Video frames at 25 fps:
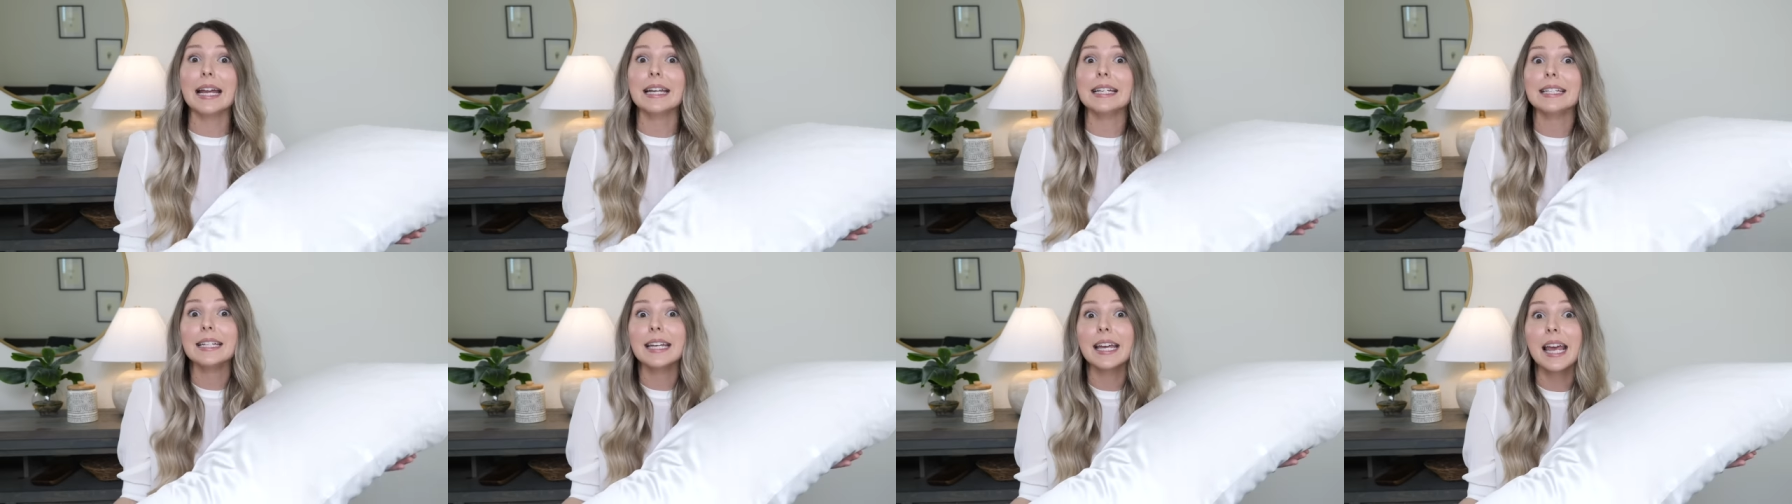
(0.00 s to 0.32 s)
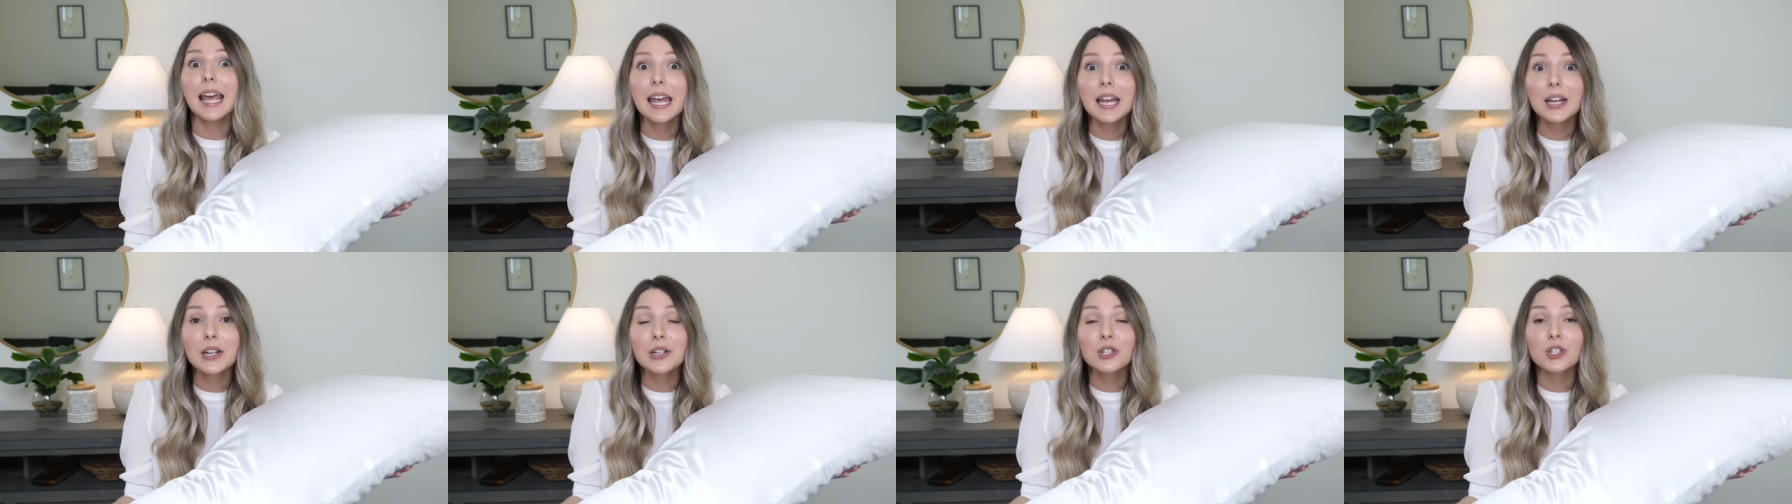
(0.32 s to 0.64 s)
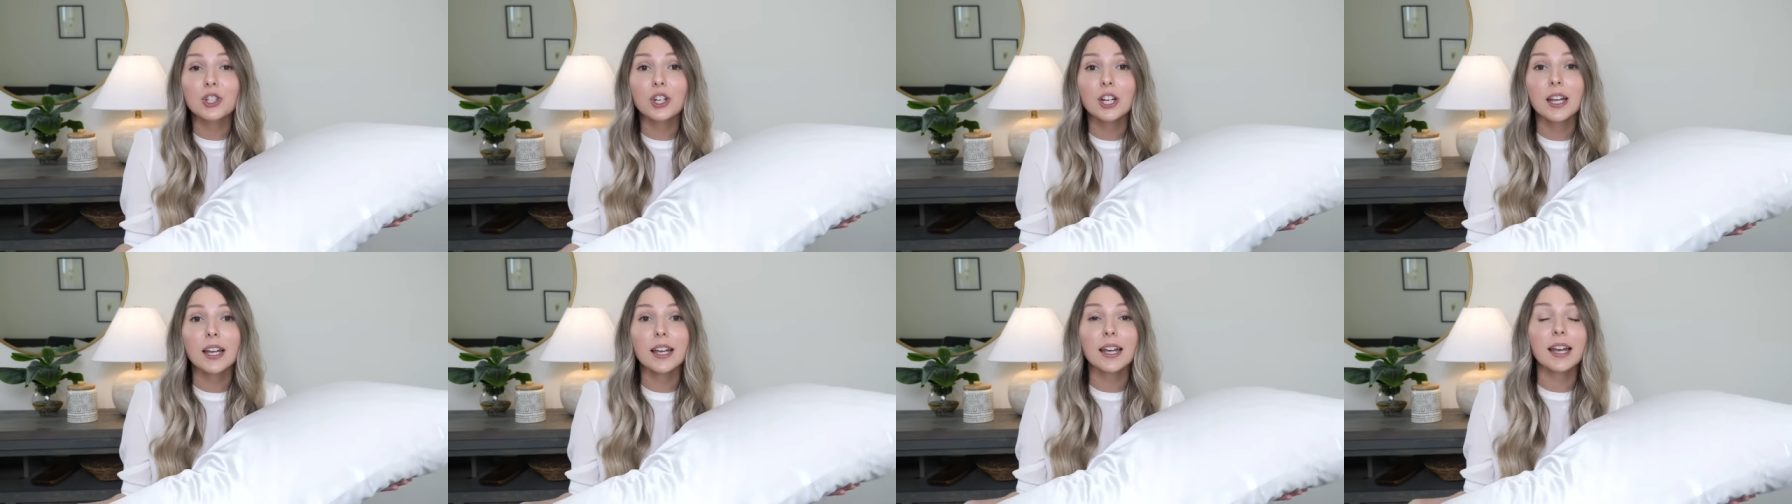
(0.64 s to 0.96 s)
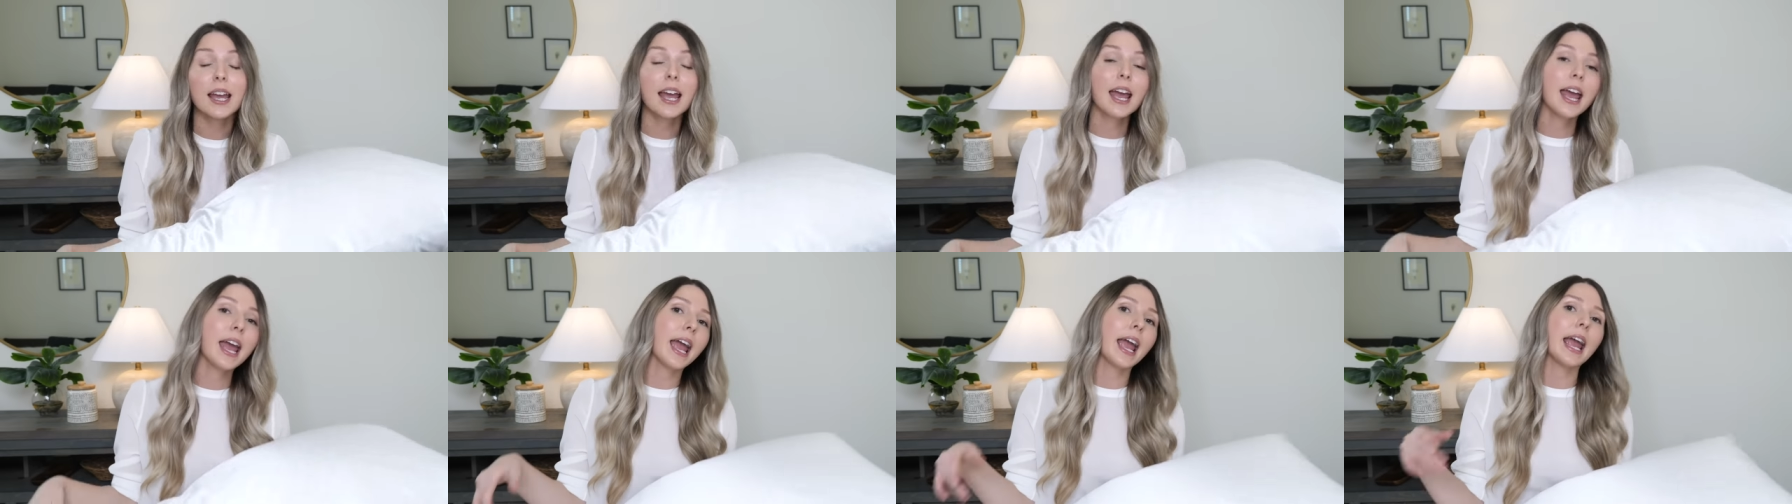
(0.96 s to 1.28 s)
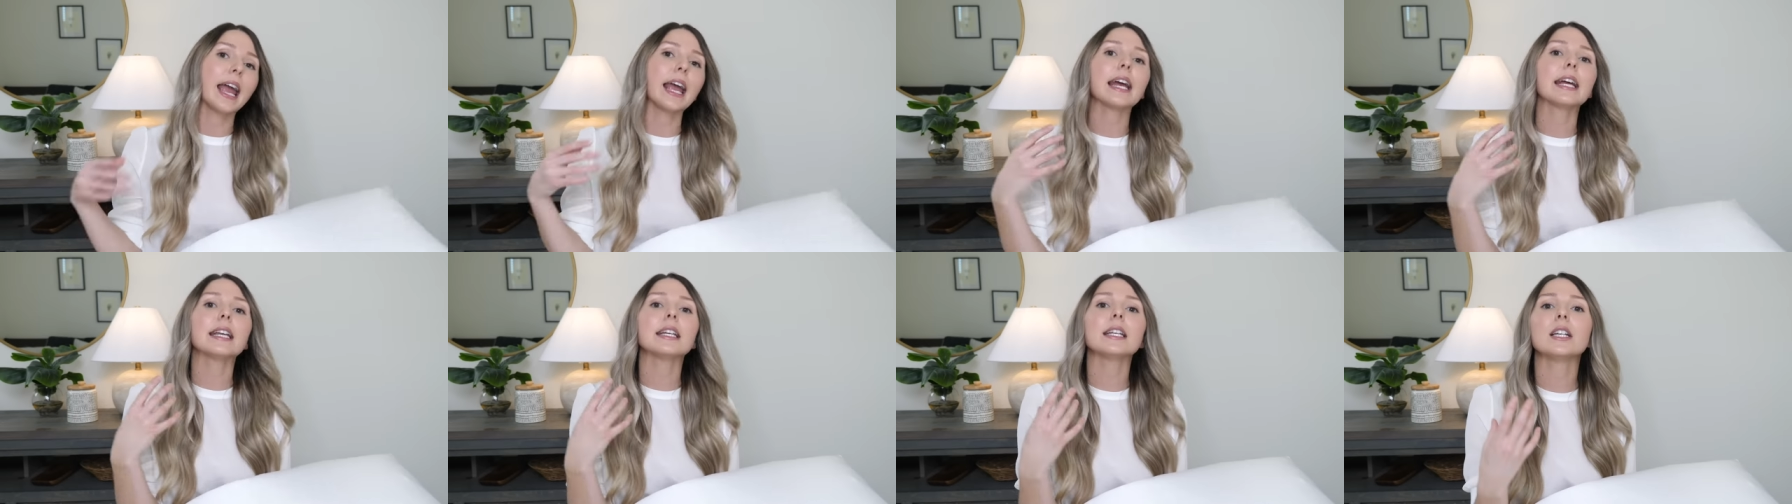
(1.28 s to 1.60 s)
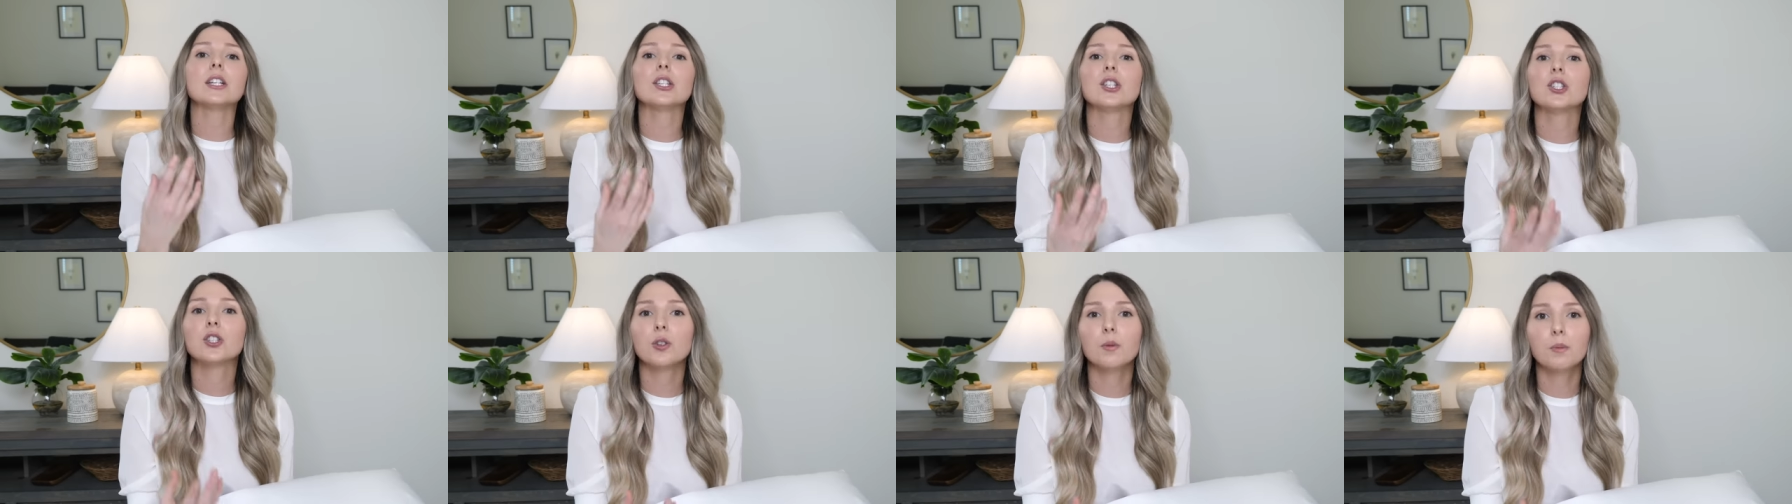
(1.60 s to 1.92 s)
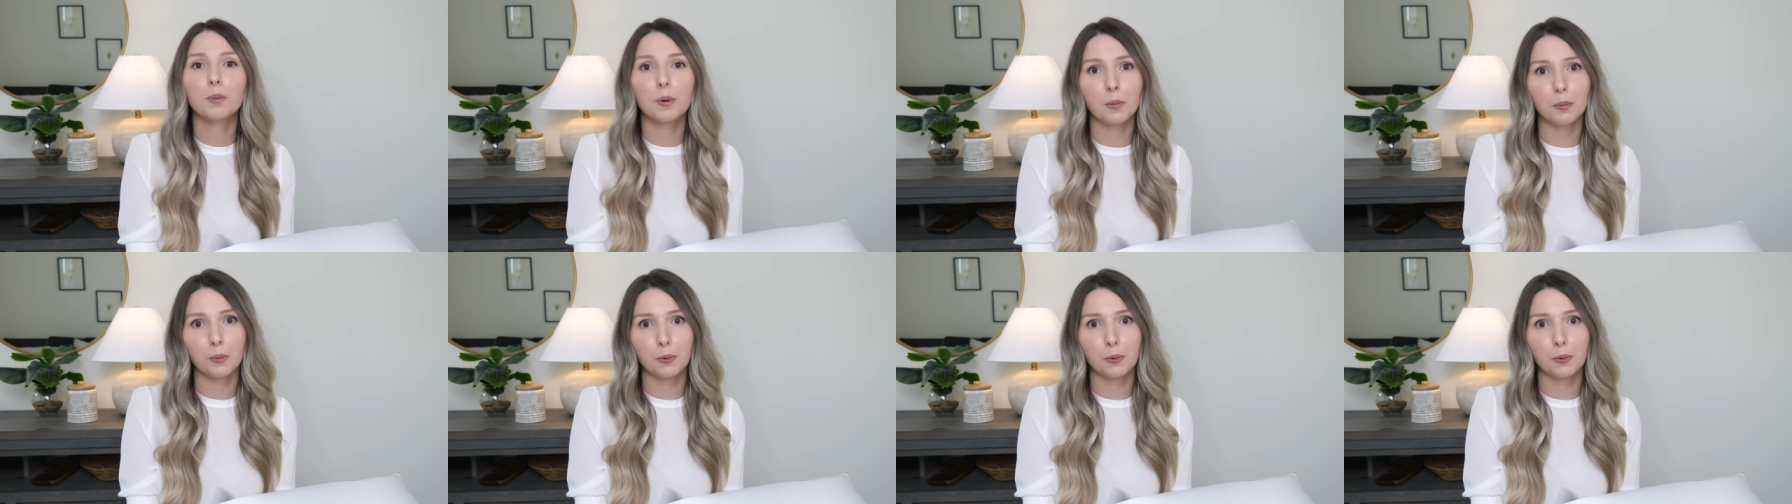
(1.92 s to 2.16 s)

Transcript: anti-aging, and it's super